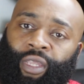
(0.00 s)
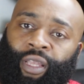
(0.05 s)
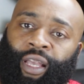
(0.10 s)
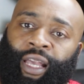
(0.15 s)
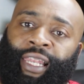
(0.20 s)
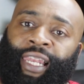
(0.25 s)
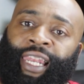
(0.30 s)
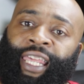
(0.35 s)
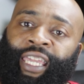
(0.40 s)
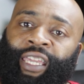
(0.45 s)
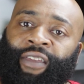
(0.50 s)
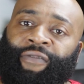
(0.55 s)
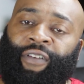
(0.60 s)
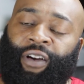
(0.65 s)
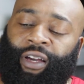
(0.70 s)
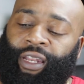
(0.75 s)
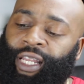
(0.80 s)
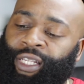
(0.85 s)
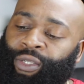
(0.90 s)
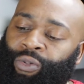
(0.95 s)
a
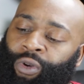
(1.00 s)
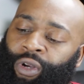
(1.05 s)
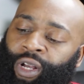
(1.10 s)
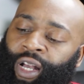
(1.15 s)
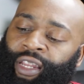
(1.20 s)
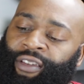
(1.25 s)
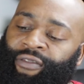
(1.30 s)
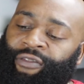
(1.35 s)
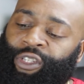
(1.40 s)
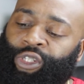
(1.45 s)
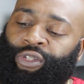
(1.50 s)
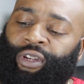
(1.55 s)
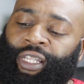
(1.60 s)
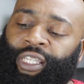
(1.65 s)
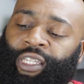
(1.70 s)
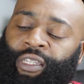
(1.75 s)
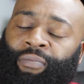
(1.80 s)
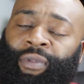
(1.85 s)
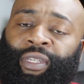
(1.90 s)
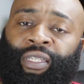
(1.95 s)
lever. That's what kind of
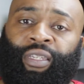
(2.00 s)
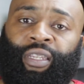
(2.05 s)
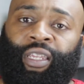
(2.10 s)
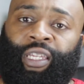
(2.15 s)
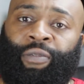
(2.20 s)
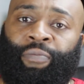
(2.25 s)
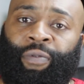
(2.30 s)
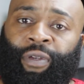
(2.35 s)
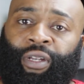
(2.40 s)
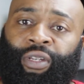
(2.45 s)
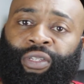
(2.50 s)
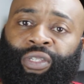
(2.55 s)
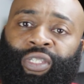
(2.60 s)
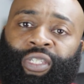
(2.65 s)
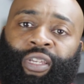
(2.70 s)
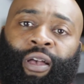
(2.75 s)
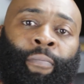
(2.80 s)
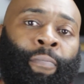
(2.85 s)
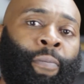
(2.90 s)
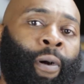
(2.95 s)
attracted me to this, because
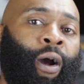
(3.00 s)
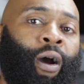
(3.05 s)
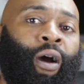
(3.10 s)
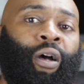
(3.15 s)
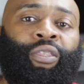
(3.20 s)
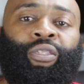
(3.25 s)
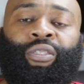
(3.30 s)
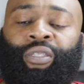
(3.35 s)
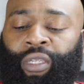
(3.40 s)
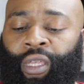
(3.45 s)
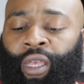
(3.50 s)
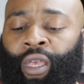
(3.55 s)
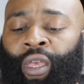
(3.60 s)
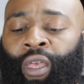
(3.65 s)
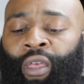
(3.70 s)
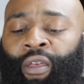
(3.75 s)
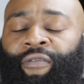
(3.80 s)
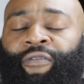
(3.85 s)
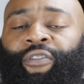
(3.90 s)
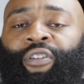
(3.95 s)
some parts,
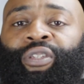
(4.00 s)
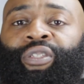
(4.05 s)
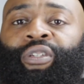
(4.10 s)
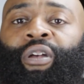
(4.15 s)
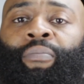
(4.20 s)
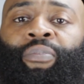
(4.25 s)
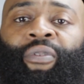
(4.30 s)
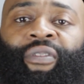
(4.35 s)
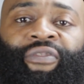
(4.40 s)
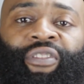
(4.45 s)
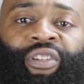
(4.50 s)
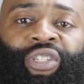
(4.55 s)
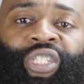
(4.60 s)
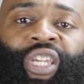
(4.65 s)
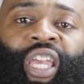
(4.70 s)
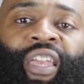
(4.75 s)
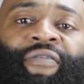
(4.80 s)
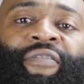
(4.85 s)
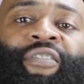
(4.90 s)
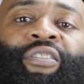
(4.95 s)
for example, if you're
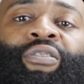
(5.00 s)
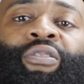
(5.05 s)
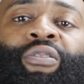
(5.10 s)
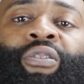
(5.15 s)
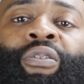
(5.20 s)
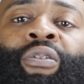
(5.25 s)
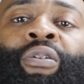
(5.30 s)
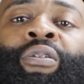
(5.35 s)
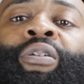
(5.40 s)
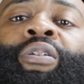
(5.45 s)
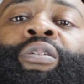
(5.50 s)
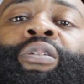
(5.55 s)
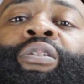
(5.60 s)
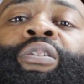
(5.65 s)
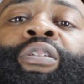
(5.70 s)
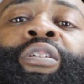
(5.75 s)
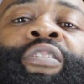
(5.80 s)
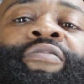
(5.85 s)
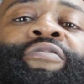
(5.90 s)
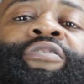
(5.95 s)
shaving
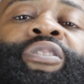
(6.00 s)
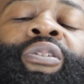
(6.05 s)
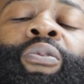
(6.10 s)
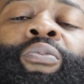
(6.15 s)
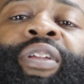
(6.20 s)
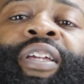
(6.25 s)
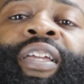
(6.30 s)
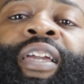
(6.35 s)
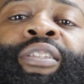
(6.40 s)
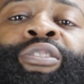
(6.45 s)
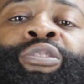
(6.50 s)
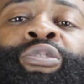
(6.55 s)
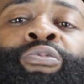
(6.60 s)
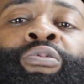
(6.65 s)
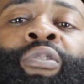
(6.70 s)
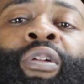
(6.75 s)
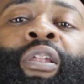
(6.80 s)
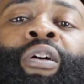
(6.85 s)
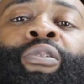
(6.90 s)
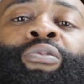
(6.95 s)
if you don't want to get
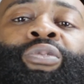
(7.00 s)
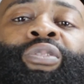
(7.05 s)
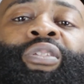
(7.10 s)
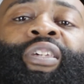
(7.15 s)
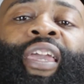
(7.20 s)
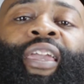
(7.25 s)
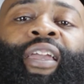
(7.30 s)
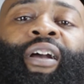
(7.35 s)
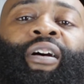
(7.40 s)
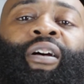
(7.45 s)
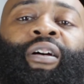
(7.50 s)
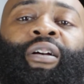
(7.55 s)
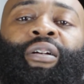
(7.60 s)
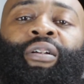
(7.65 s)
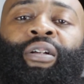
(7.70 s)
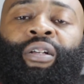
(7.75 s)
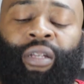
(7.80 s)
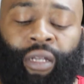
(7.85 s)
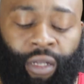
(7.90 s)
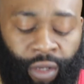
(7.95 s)
too close here
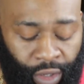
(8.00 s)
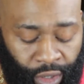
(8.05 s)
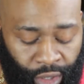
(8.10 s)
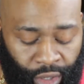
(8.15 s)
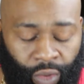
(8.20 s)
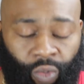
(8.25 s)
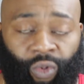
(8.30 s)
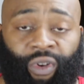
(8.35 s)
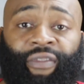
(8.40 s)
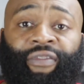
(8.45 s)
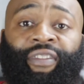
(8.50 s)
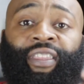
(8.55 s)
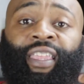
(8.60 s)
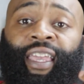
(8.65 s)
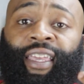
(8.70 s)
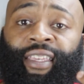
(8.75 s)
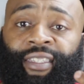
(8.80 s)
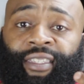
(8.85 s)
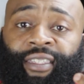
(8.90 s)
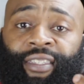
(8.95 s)
with
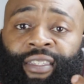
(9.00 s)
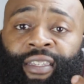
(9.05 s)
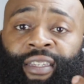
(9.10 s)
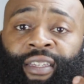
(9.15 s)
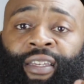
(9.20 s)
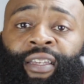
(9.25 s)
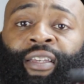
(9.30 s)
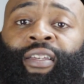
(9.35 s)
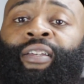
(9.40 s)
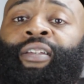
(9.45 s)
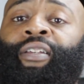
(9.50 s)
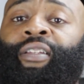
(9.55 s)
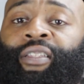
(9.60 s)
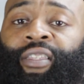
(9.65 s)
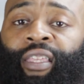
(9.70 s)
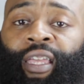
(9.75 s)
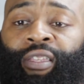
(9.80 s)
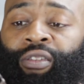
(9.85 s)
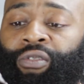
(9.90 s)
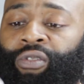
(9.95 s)
this,
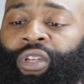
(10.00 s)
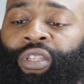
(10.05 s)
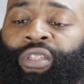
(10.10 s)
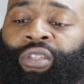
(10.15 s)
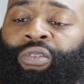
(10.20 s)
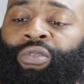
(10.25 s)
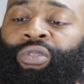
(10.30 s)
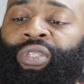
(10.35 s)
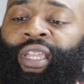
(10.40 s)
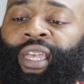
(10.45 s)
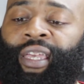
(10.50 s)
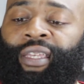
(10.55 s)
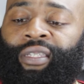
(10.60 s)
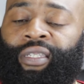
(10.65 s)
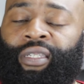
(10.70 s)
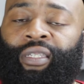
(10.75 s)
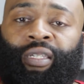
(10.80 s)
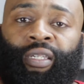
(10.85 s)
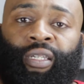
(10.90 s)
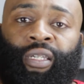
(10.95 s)
then you can use
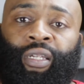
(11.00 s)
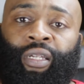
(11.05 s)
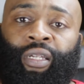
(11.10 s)
this.